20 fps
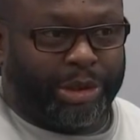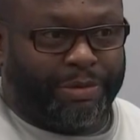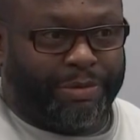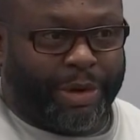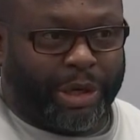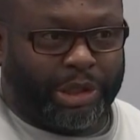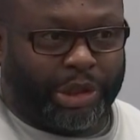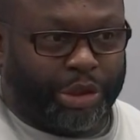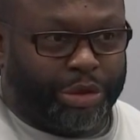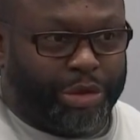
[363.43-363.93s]

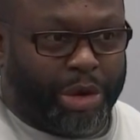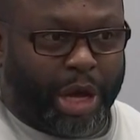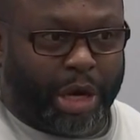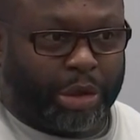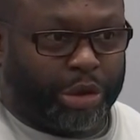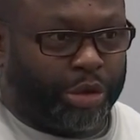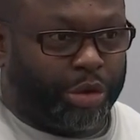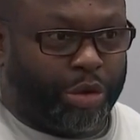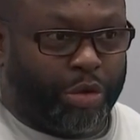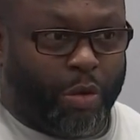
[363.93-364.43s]
eventually you got
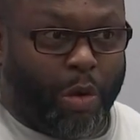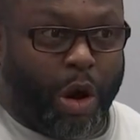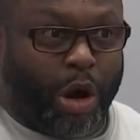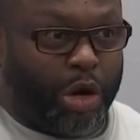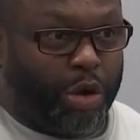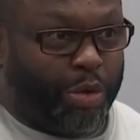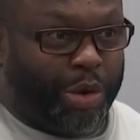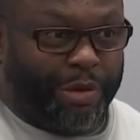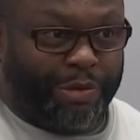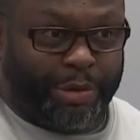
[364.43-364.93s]
to turn and
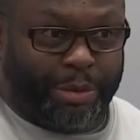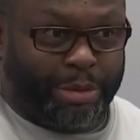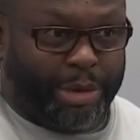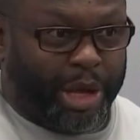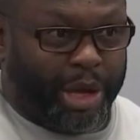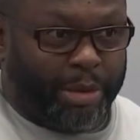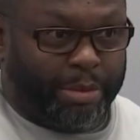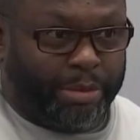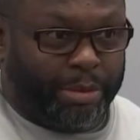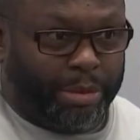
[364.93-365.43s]
walk away from
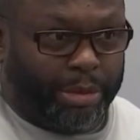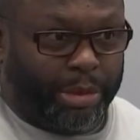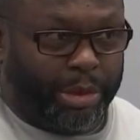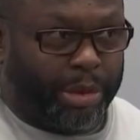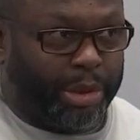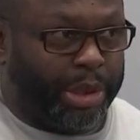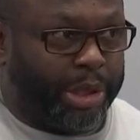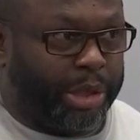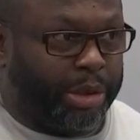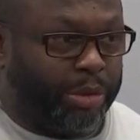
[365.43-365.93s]
them.
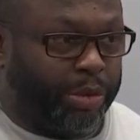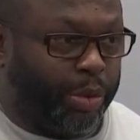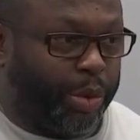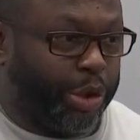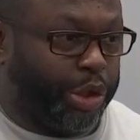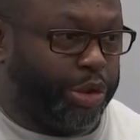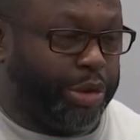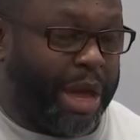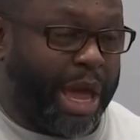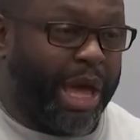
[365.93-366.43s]
And
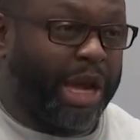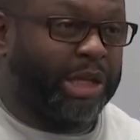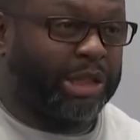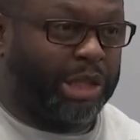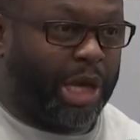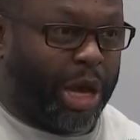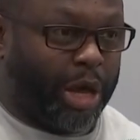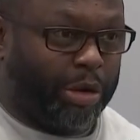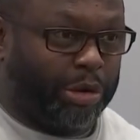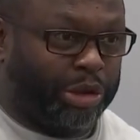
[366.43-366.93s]
where you had a
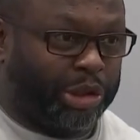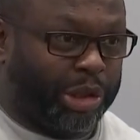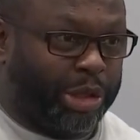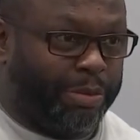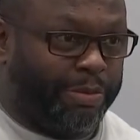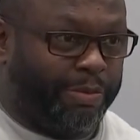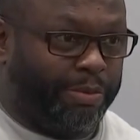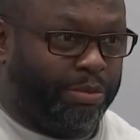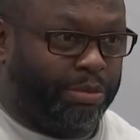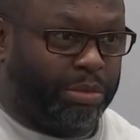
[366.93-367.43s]

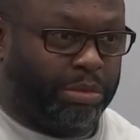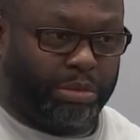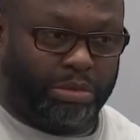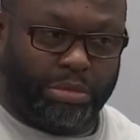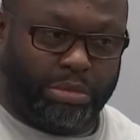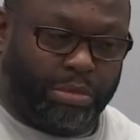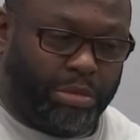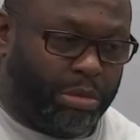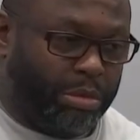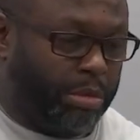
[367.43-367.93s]
scholarship
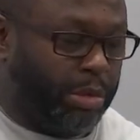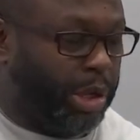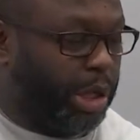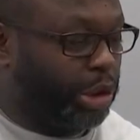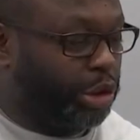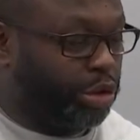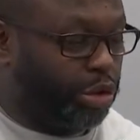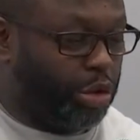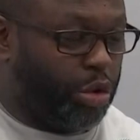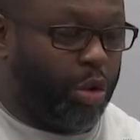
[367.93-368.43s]

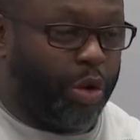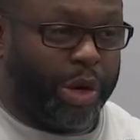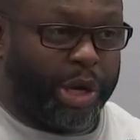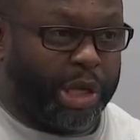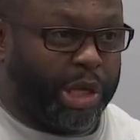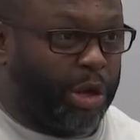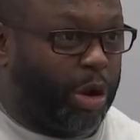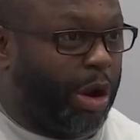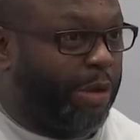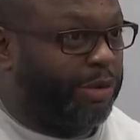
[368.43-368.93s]
as you're going,
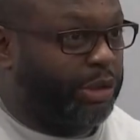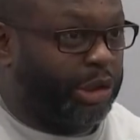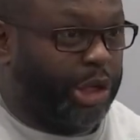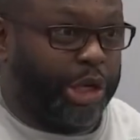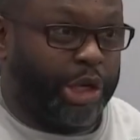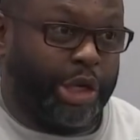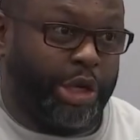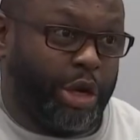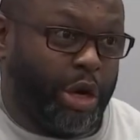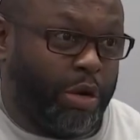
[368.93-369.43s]
and then all of a
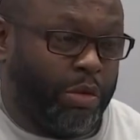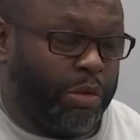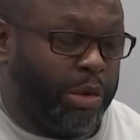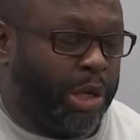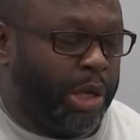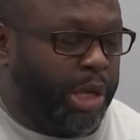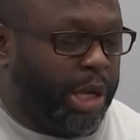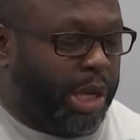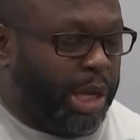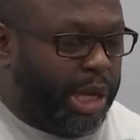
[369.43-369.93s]
sudden you don't.
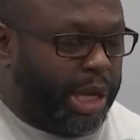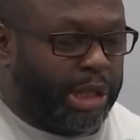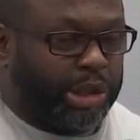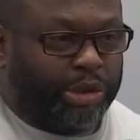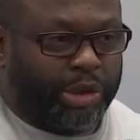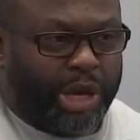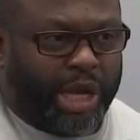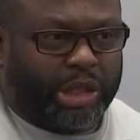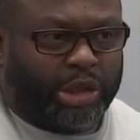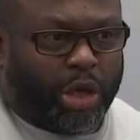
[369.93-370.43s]
And
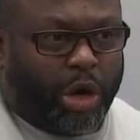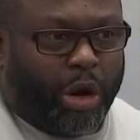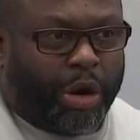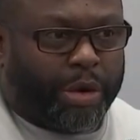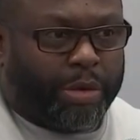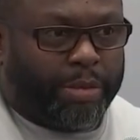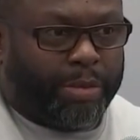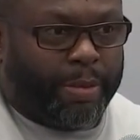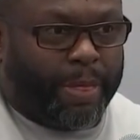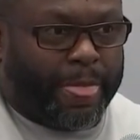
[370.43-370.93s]
so that's
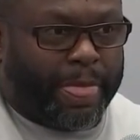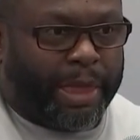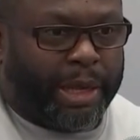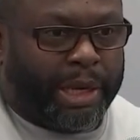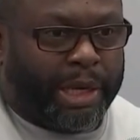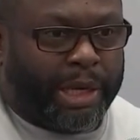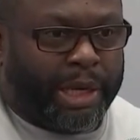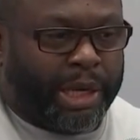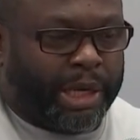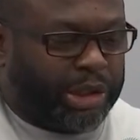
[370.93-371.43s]
hard.
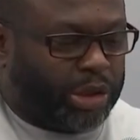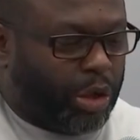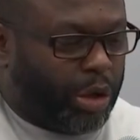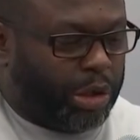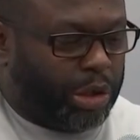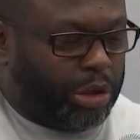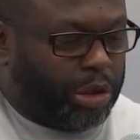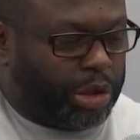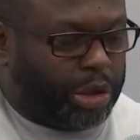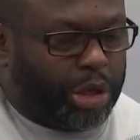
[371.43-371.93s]
And it's
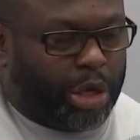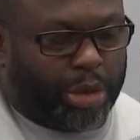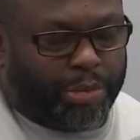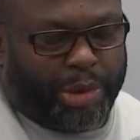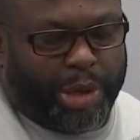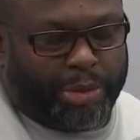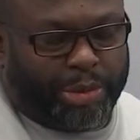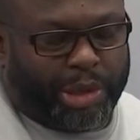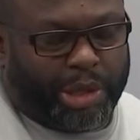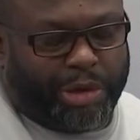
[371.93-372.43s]
hard to look young
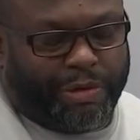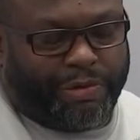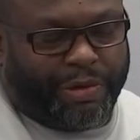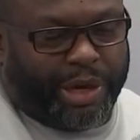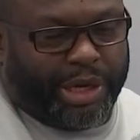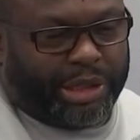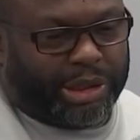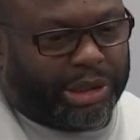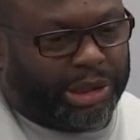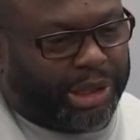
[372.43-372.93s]
people in the
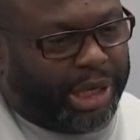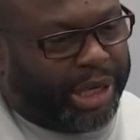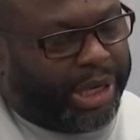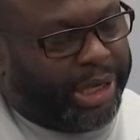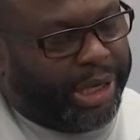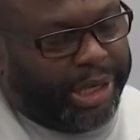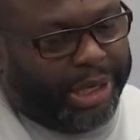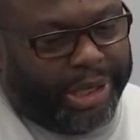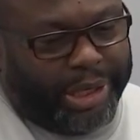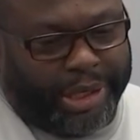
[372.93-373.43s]
face and
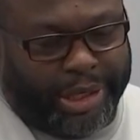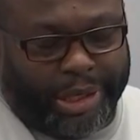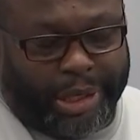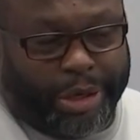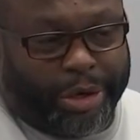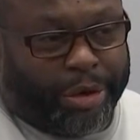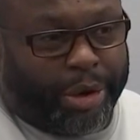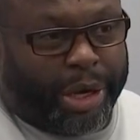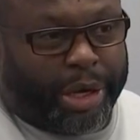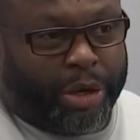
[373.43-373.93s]
say,
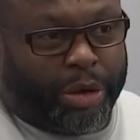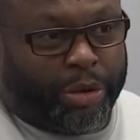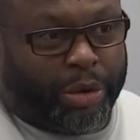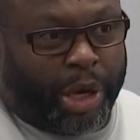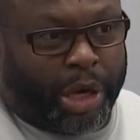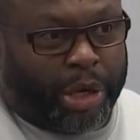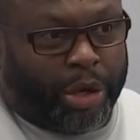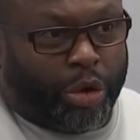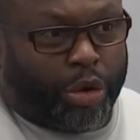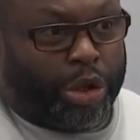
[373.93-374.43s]
you know,
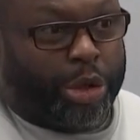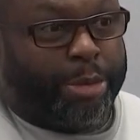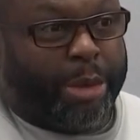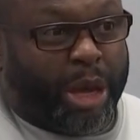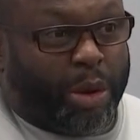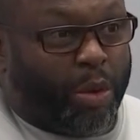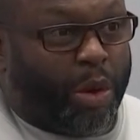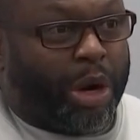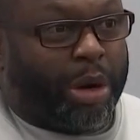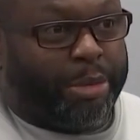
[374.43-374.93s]
I know you
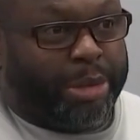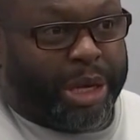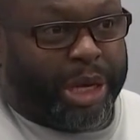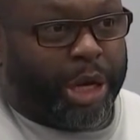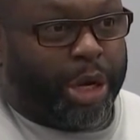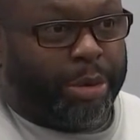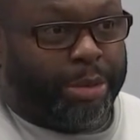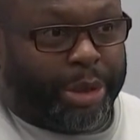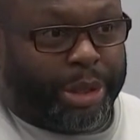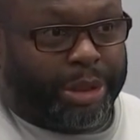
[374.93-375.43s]
may want to be
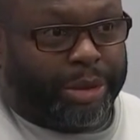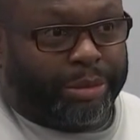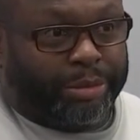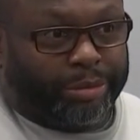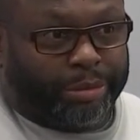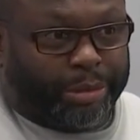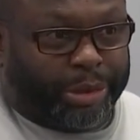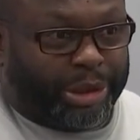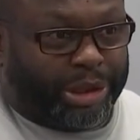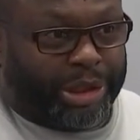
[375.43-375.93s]
here, but
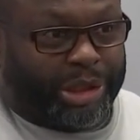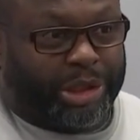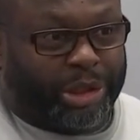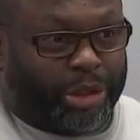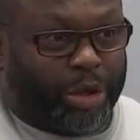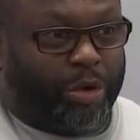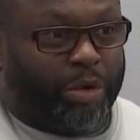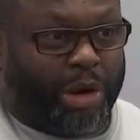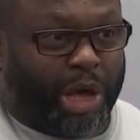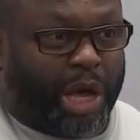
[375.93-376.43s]
we just
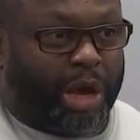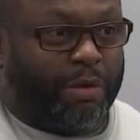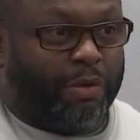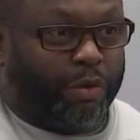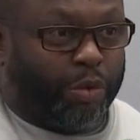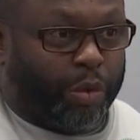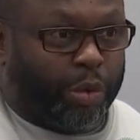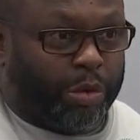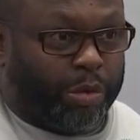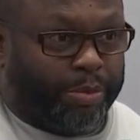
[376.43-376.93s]
don't
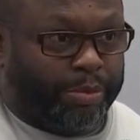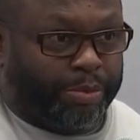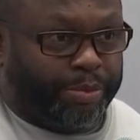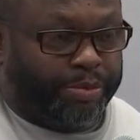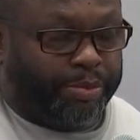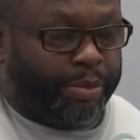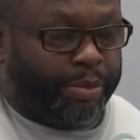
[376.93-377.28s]
have room.